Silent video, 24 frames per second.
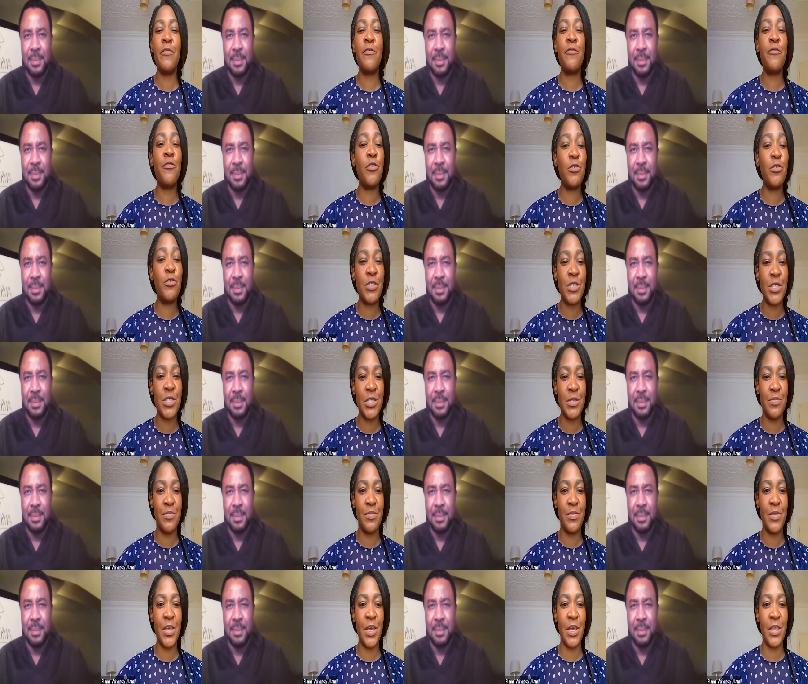Speaker 1: fruits
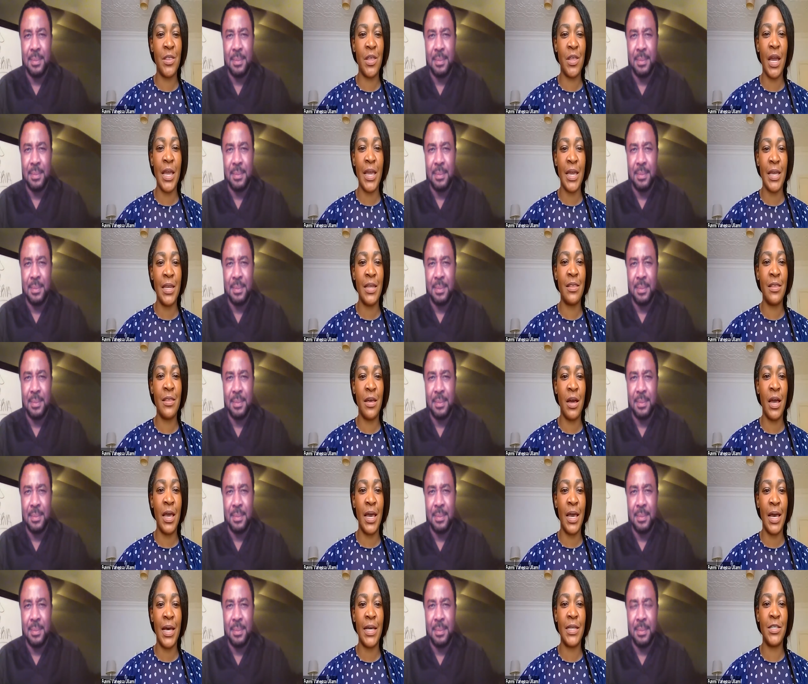that, I can that I
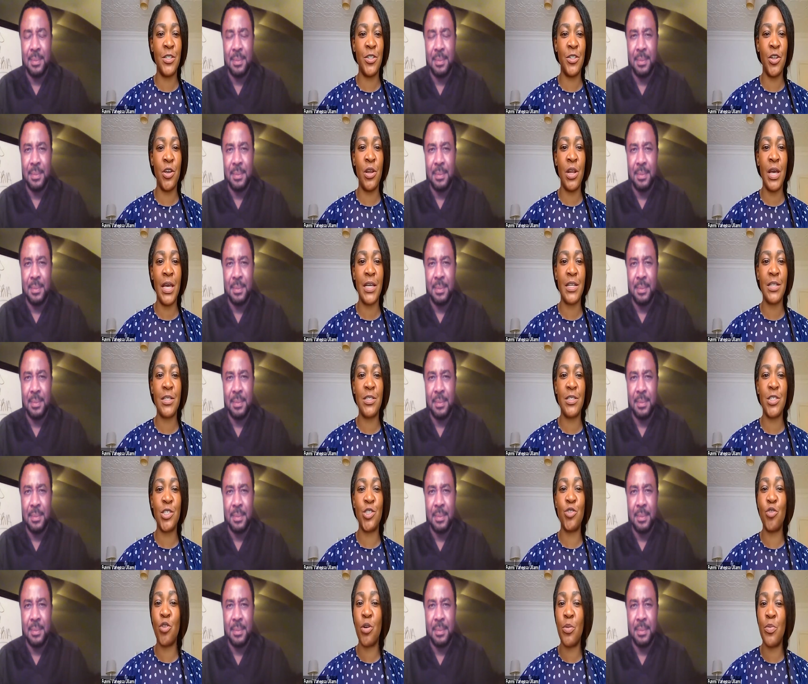add, you know, like
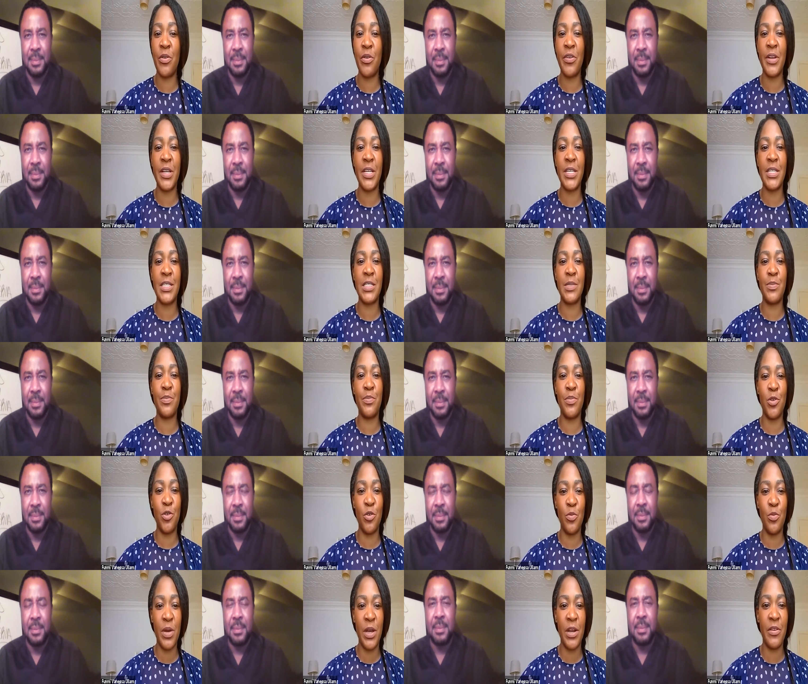strawberries,
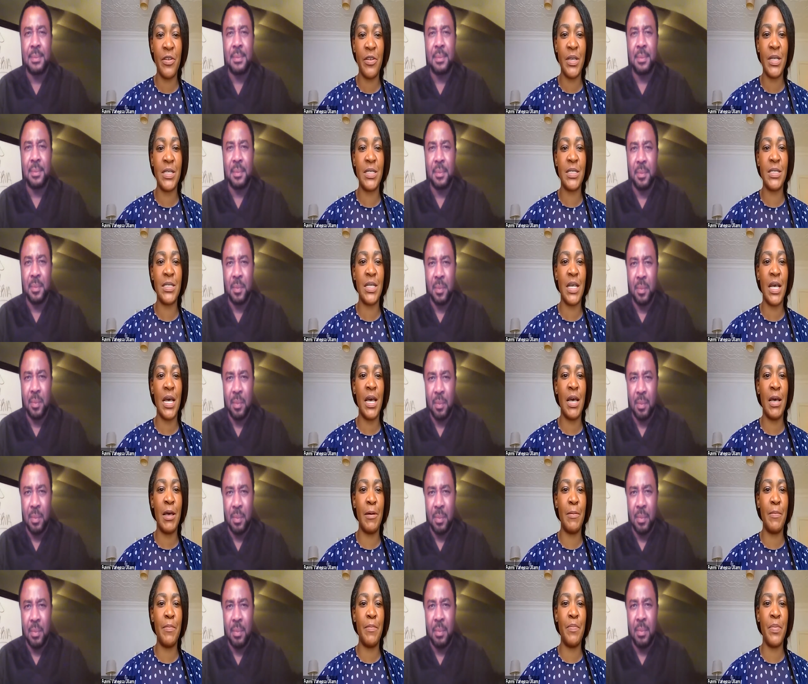blueberries,
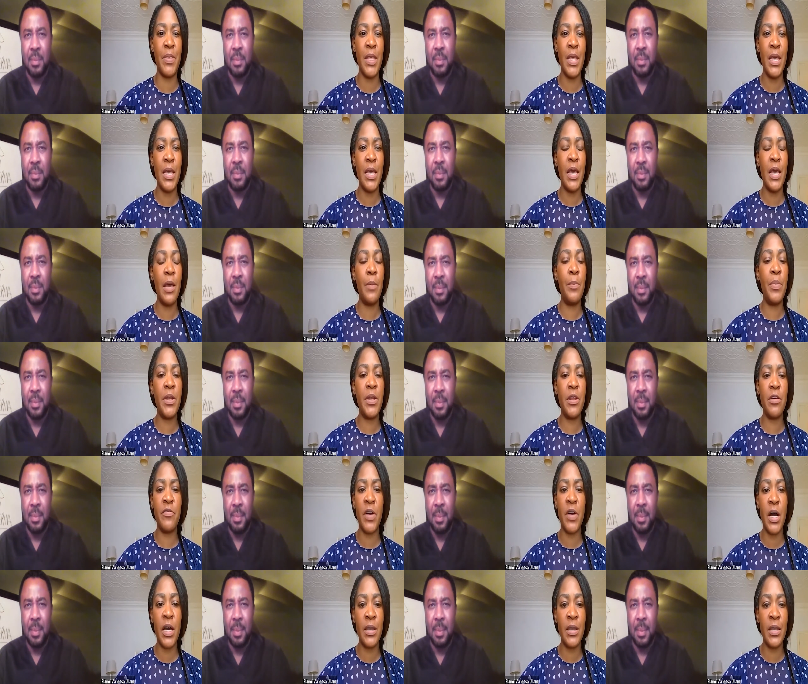um, a bit of
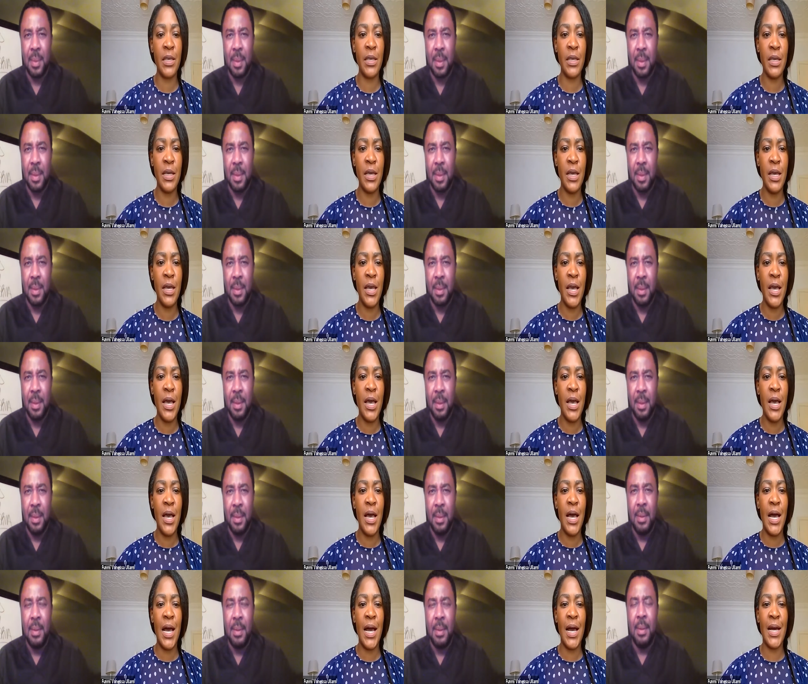honey,
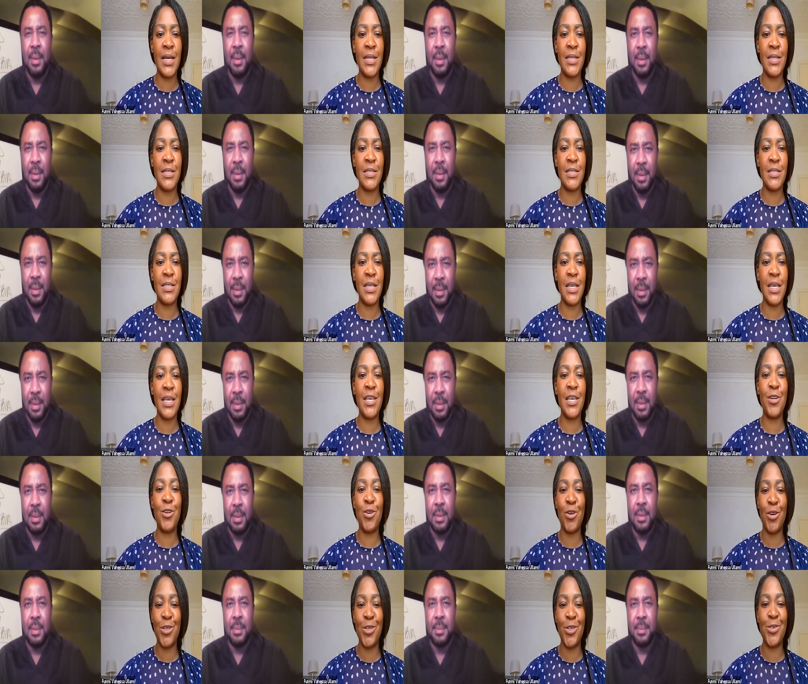and he
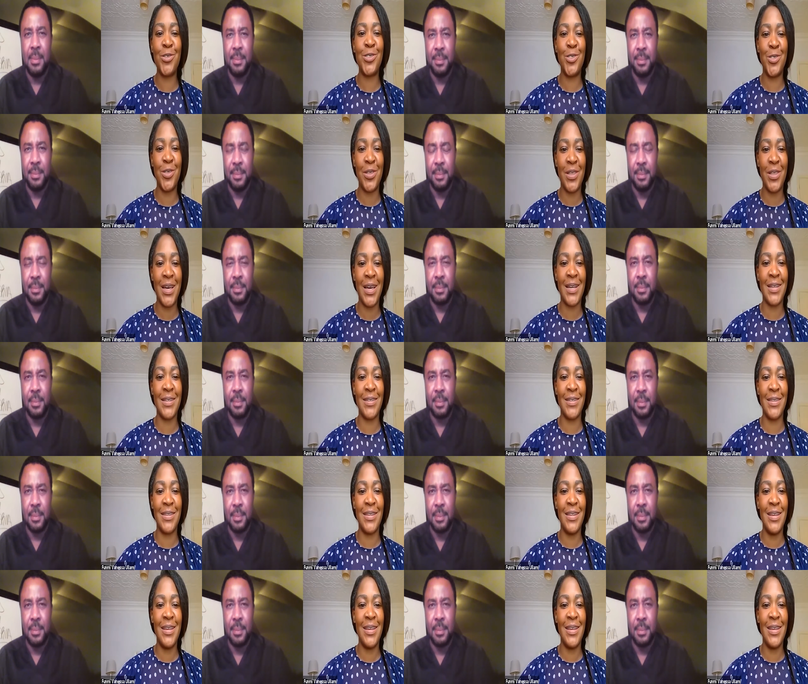got used to that.